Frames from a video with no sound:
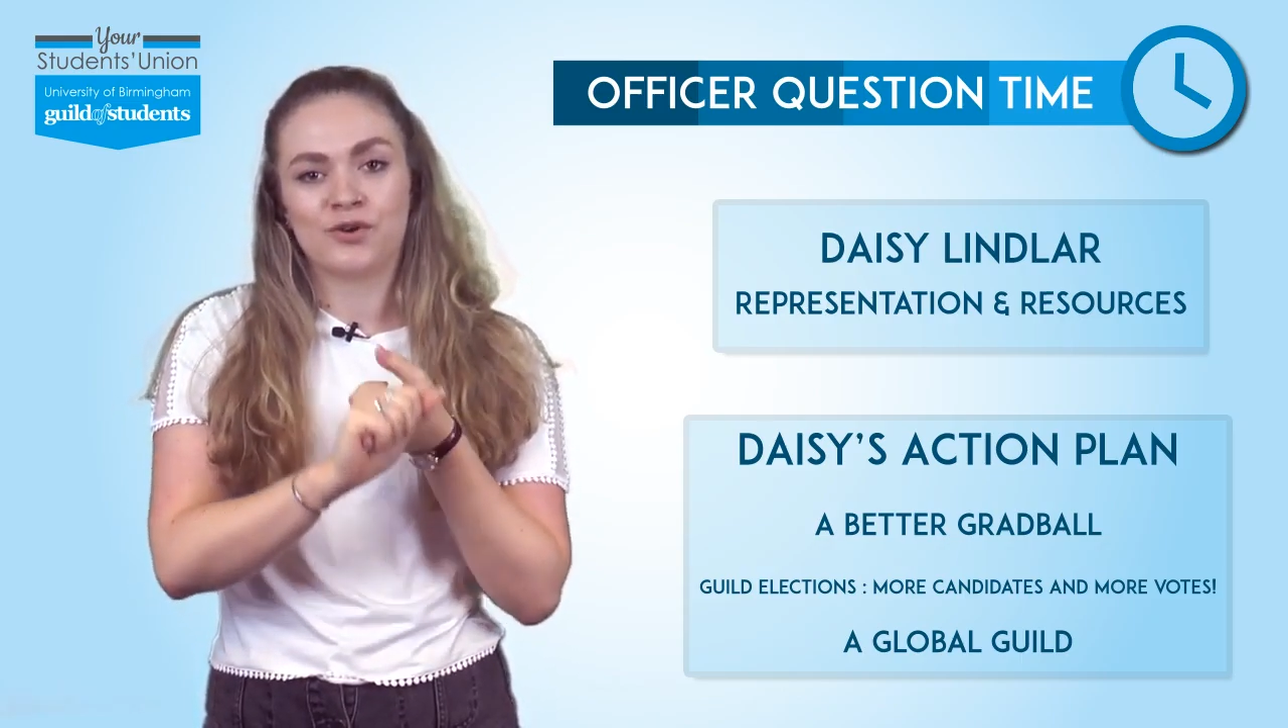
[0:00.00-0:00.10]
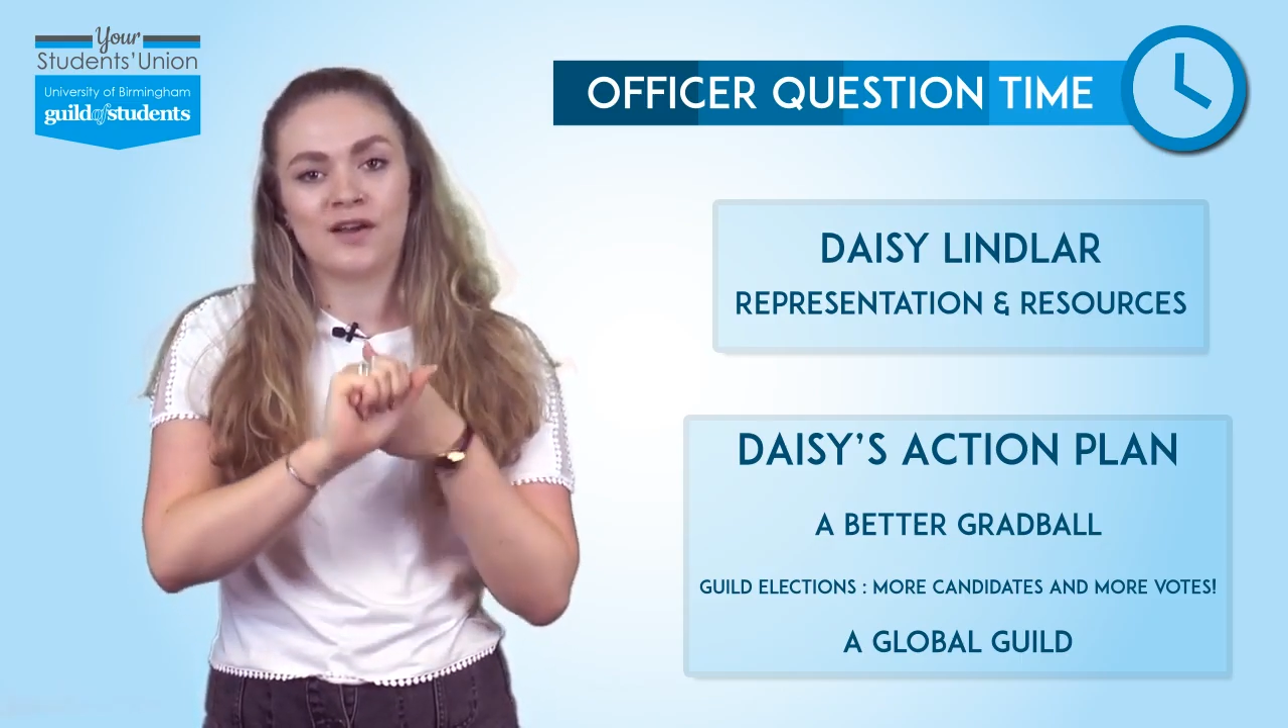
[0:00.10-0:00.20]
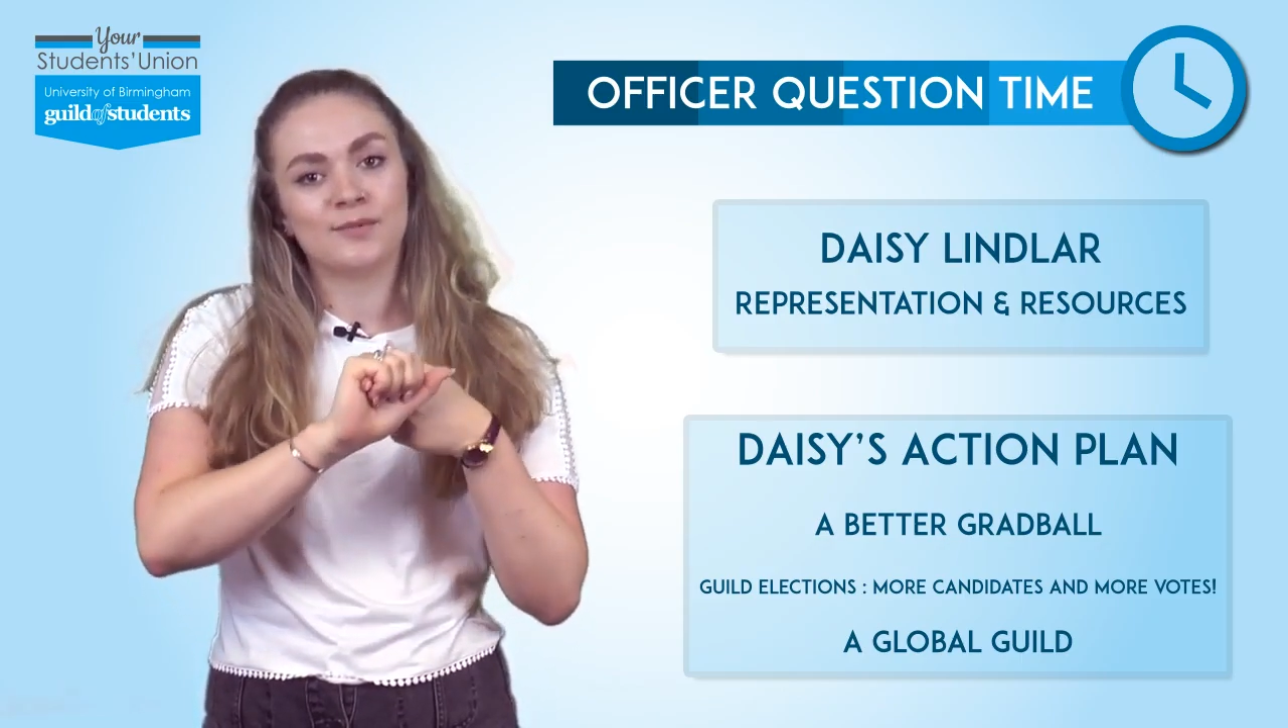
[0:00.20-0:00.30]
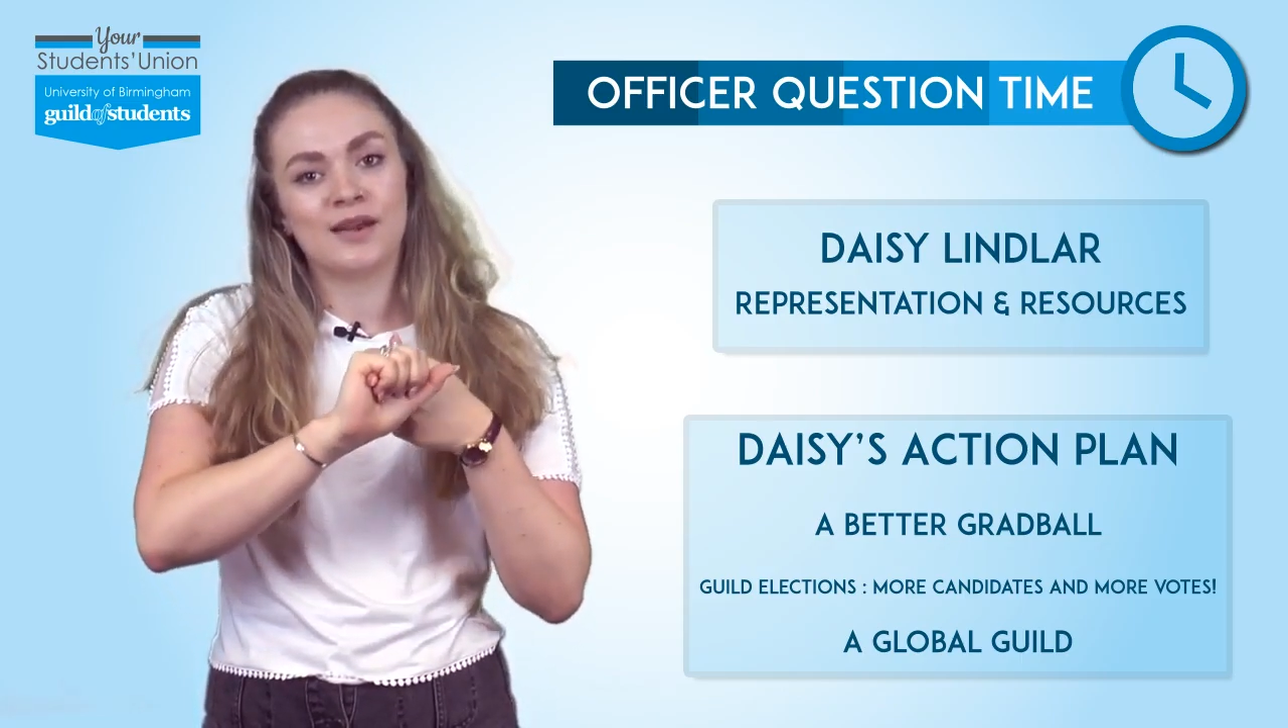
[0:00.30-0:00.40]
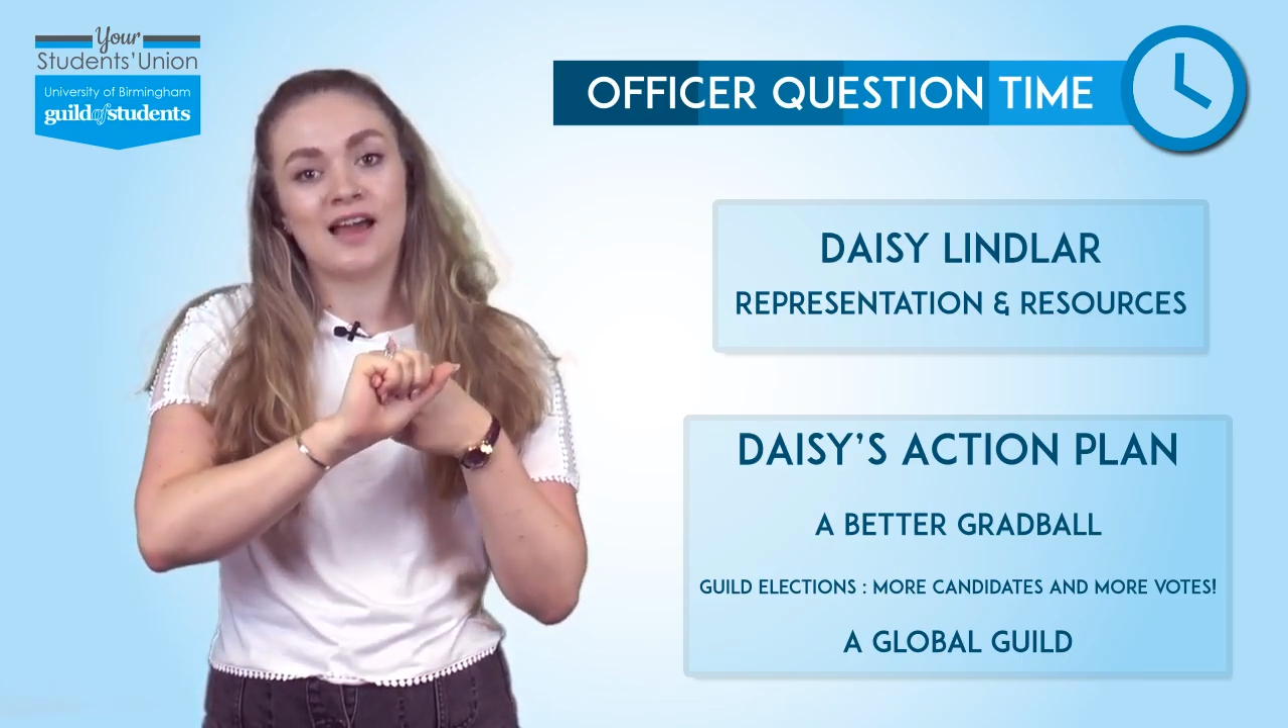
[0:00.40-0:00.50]

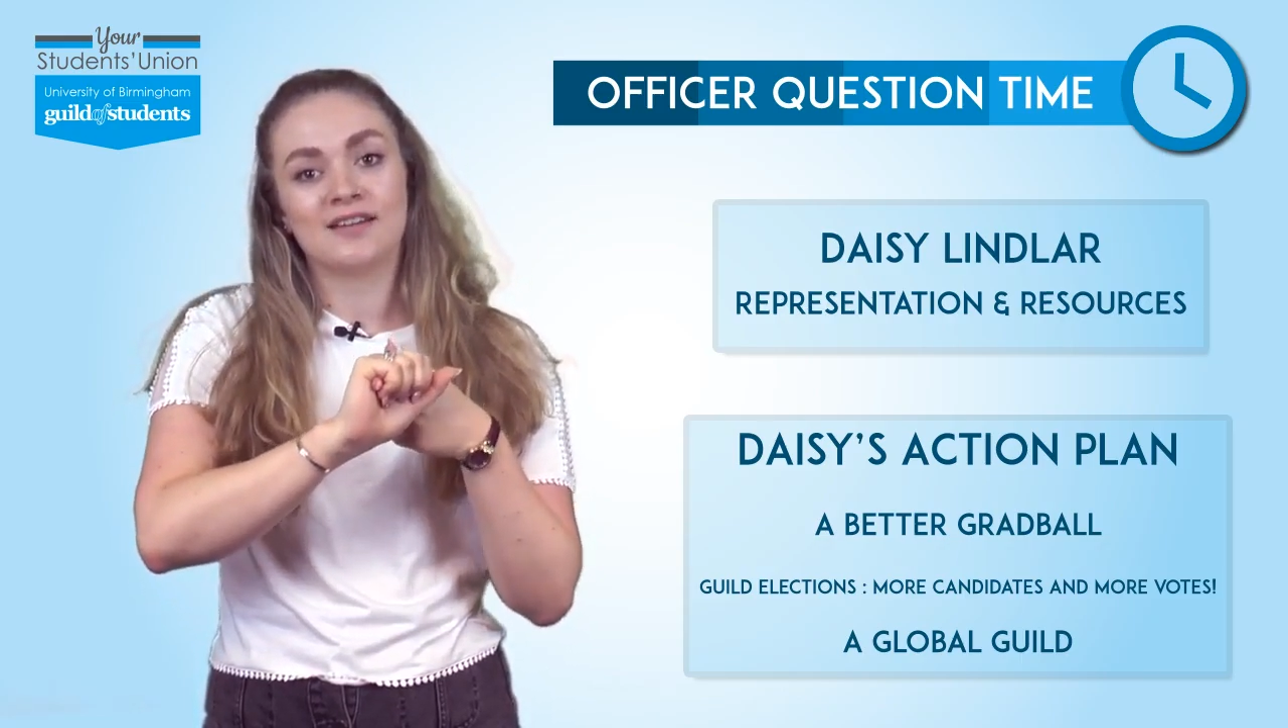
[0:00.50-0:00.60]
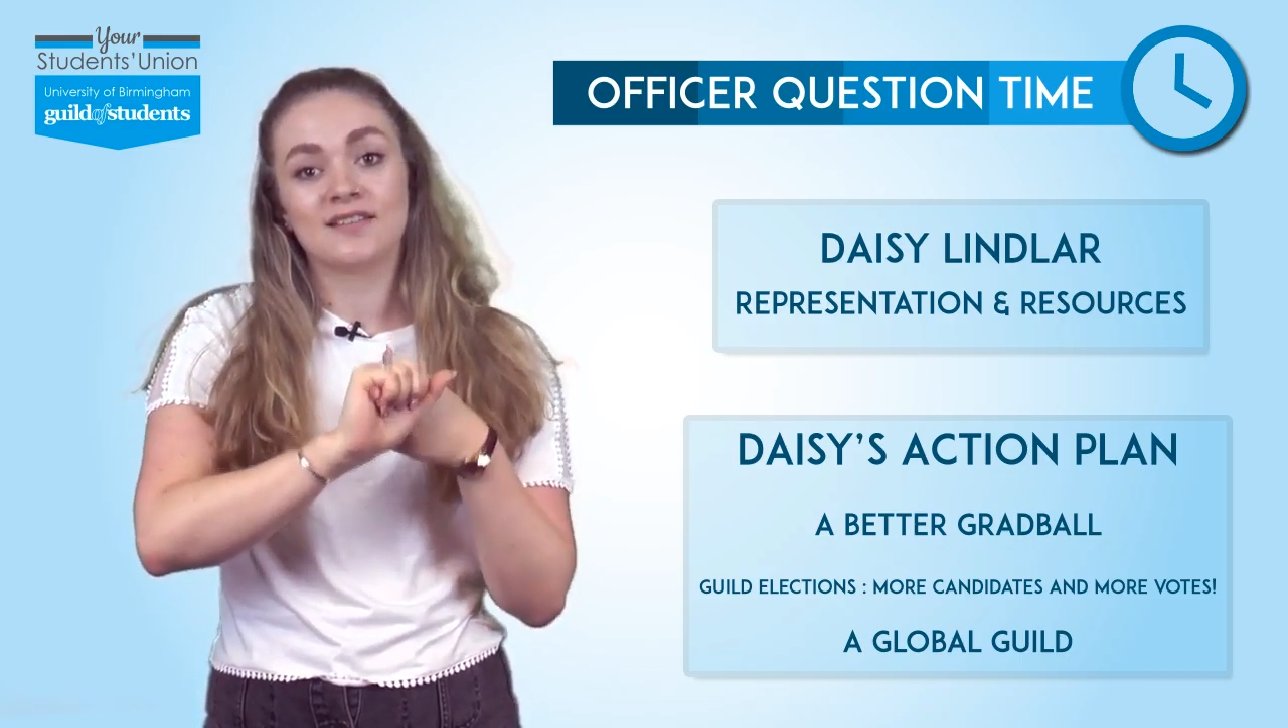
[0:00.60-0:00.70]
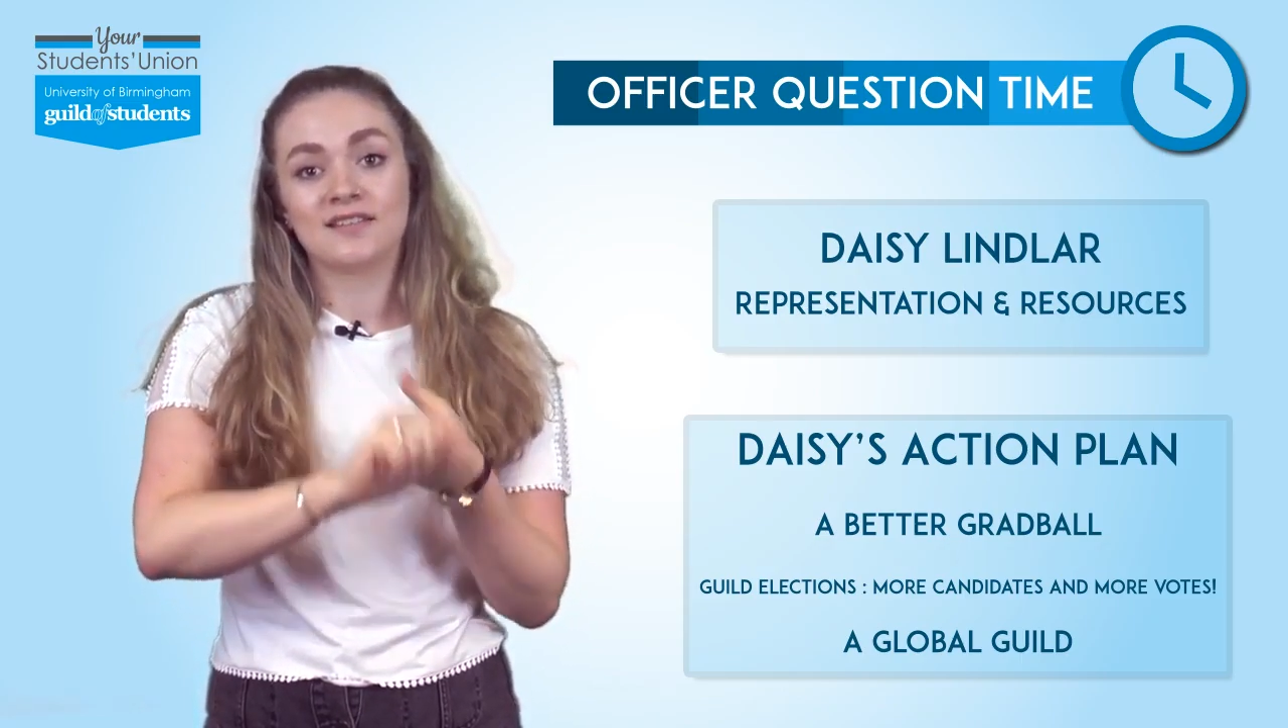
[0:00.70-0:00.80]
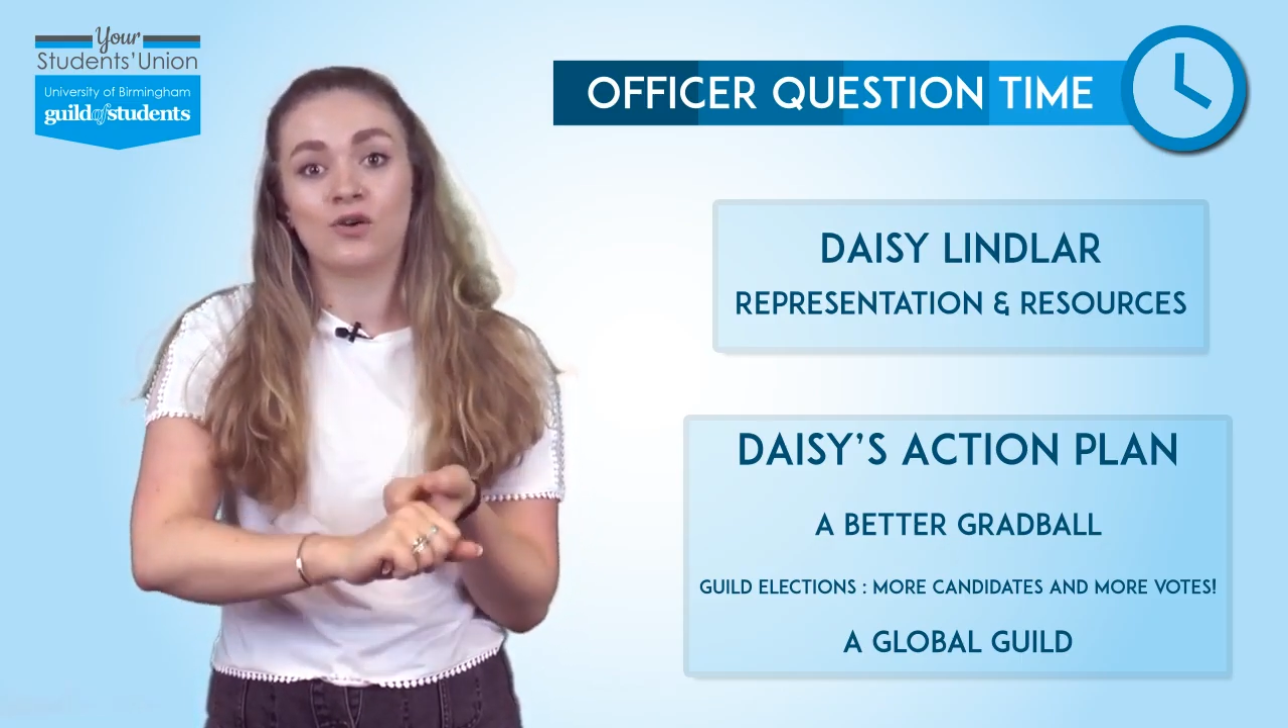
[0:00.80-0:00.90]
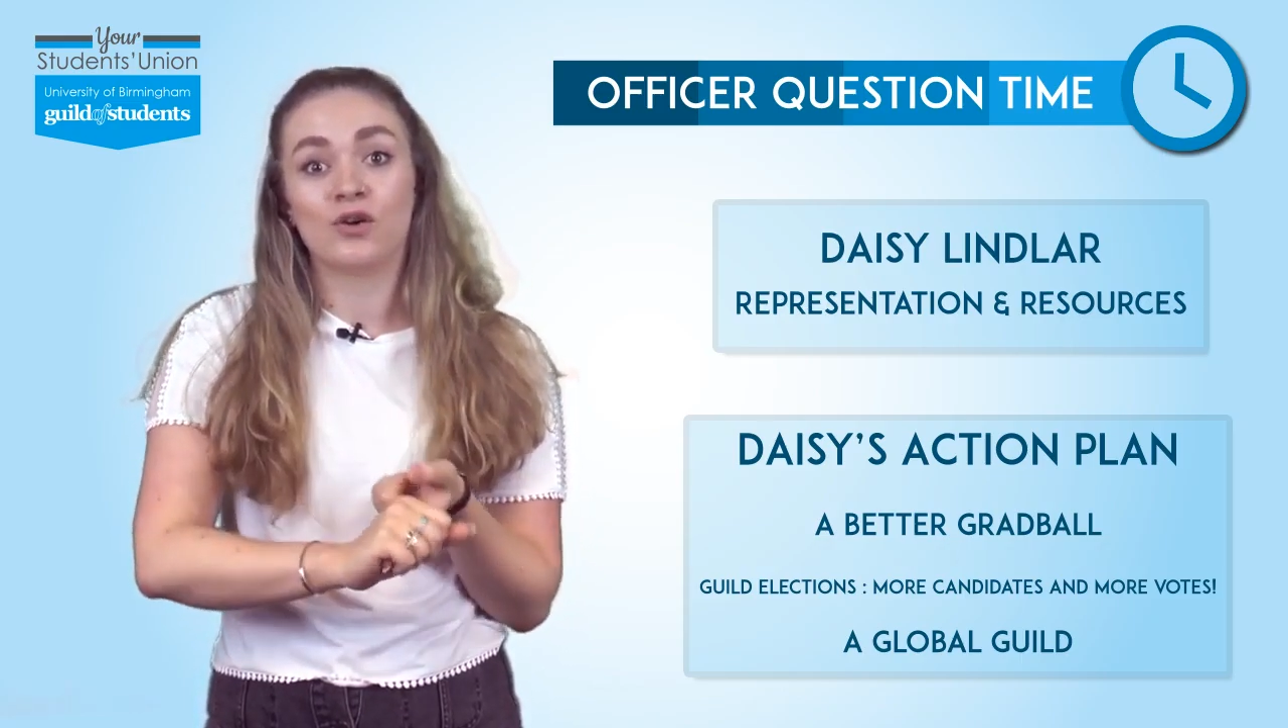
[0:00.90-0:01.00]
harassment and
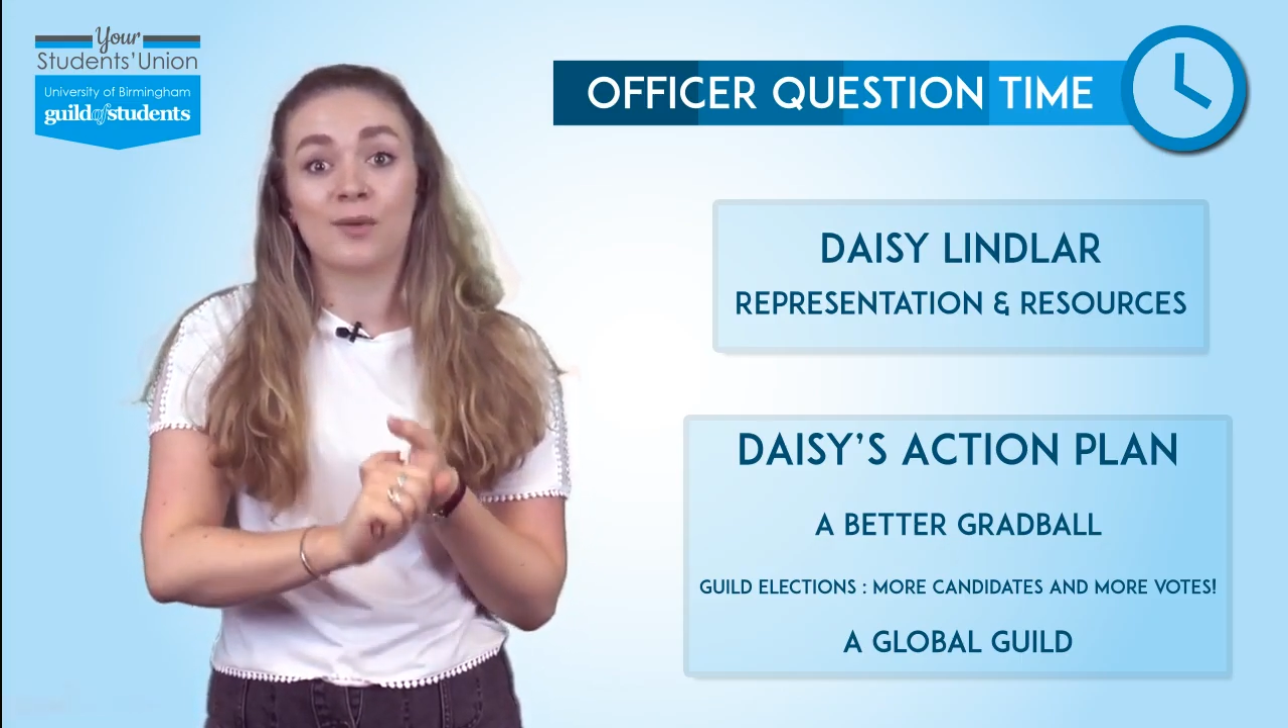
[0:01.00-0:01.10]
assault